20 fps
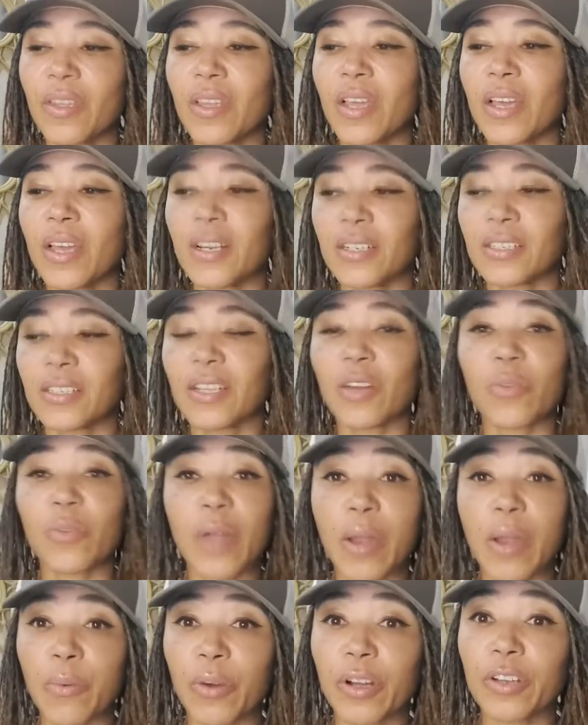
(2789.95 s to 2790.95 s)
And I said, all
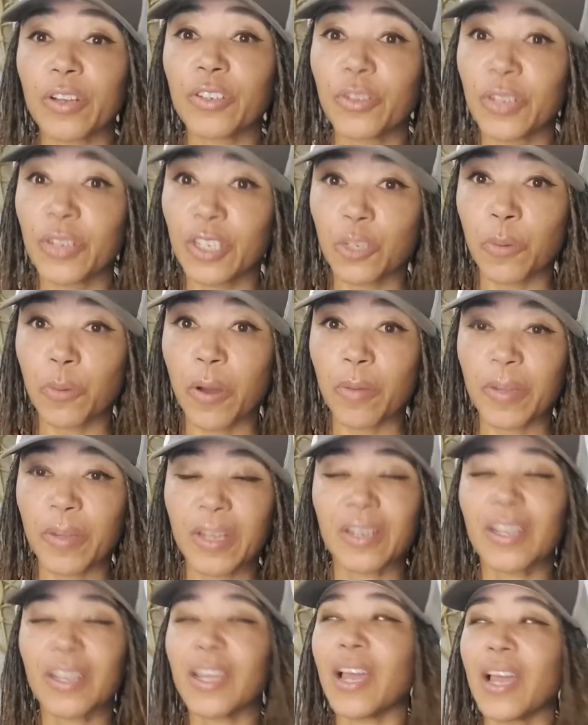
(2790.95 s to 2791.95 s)
right, we're going to do an
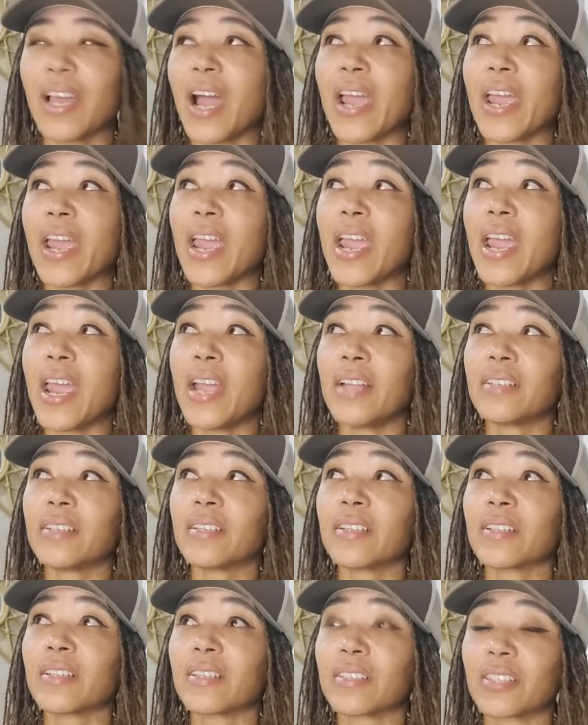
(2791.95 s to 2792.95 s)
experiment. I hate
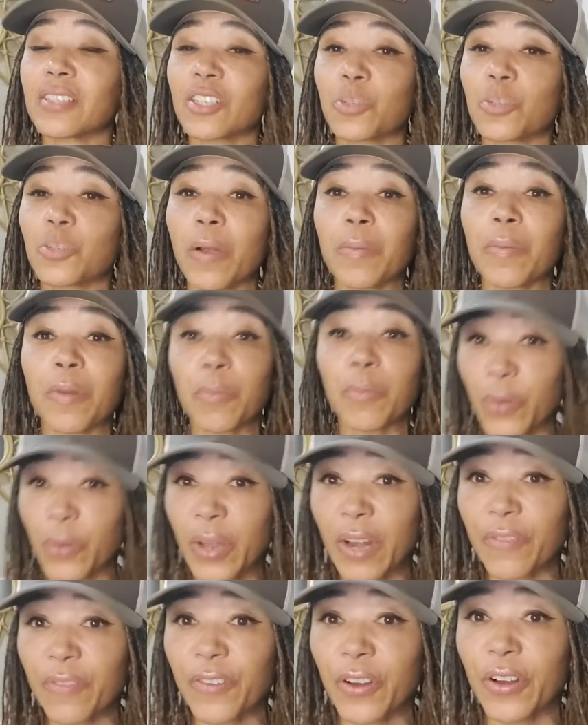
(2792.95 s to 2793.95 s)
this experiment, but we
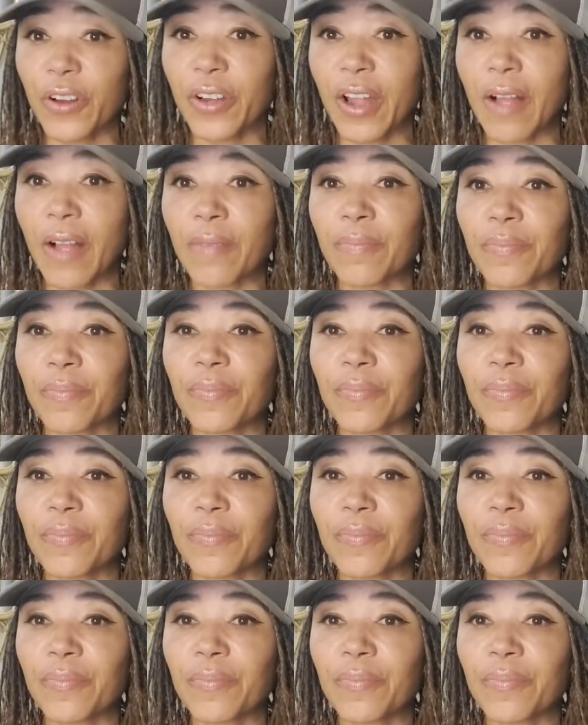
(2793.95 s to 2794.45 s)
got to figure it out.